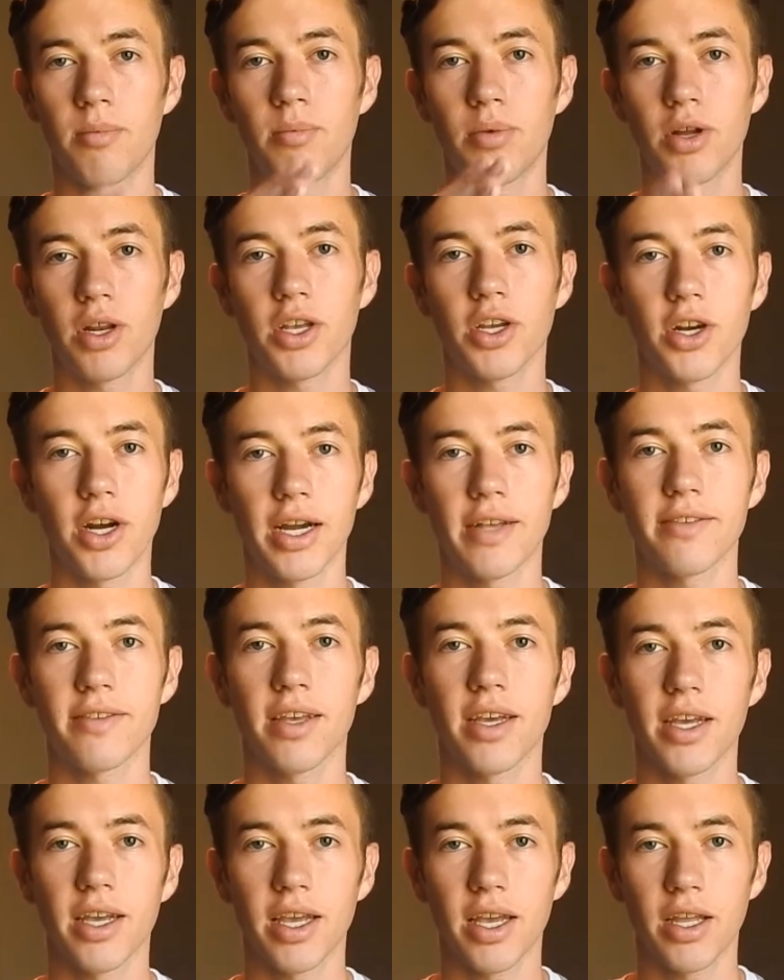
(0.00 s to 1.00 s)
putting your
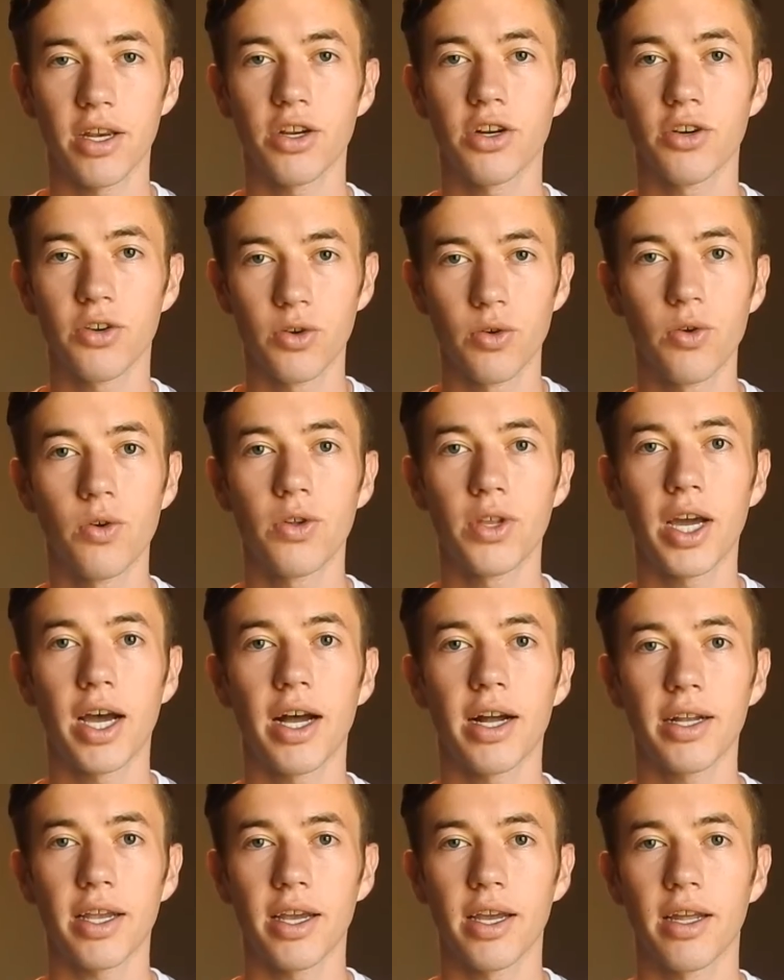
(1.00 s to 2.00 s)
essay in your Google
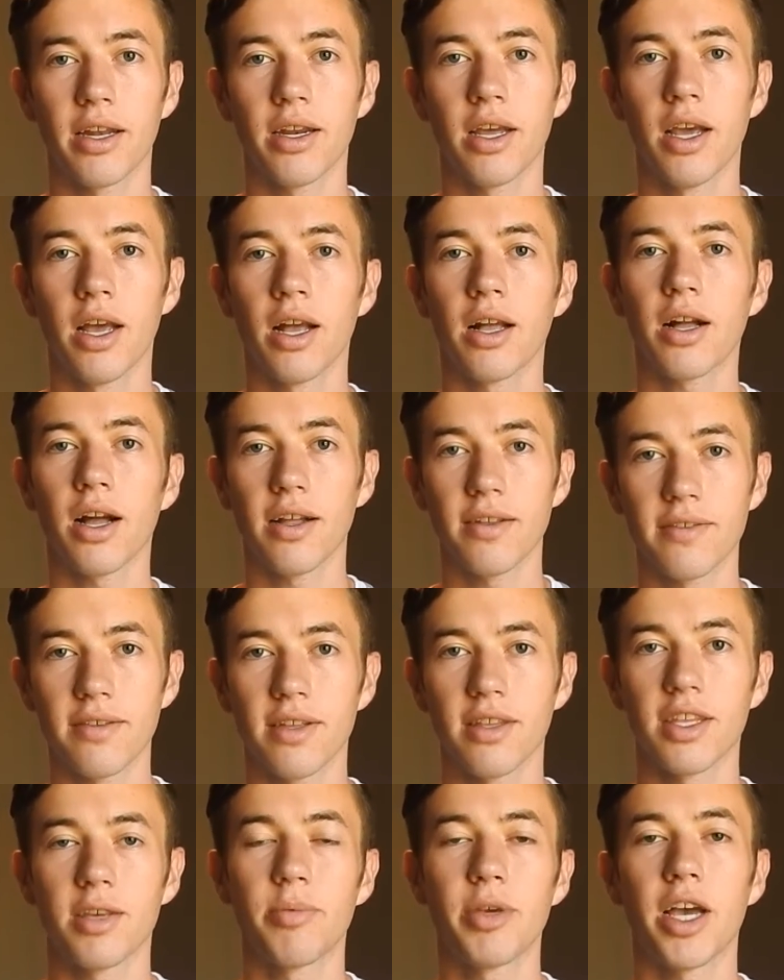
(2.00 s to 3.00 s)
Doc and
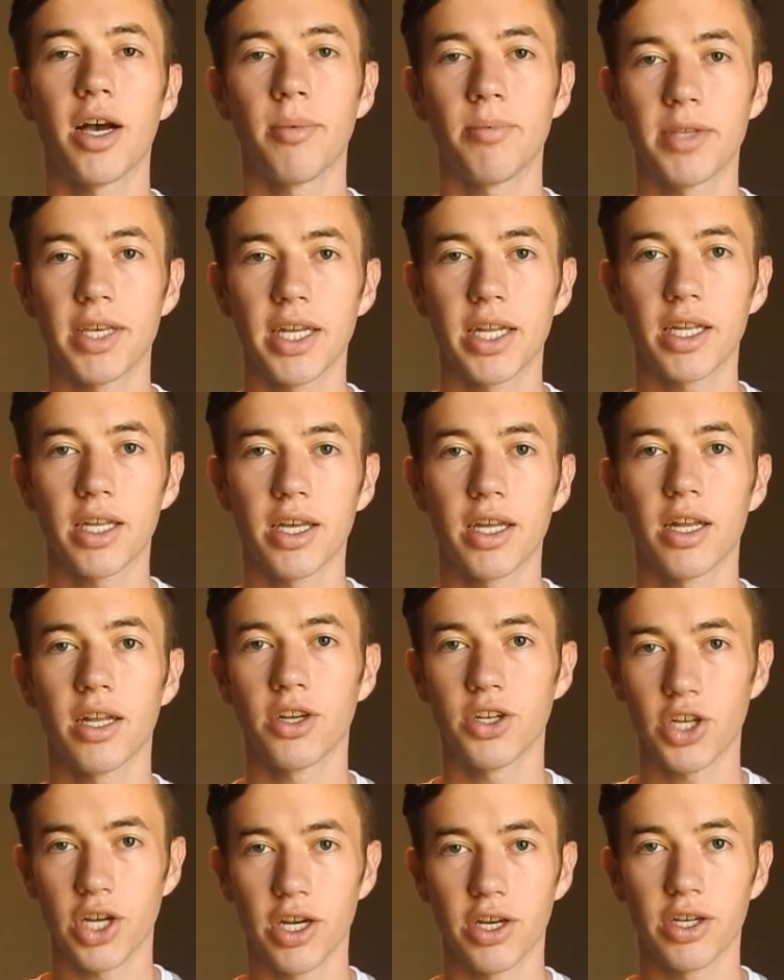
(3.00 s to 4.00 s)
constantly be updating it
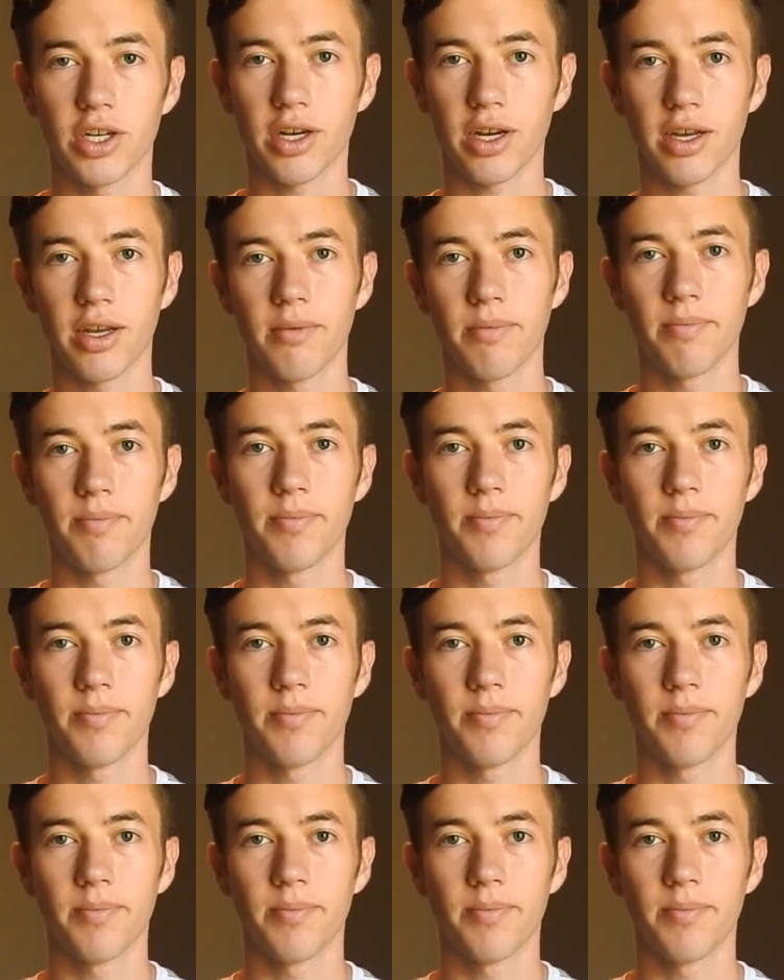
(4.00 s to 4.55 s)
and changing it.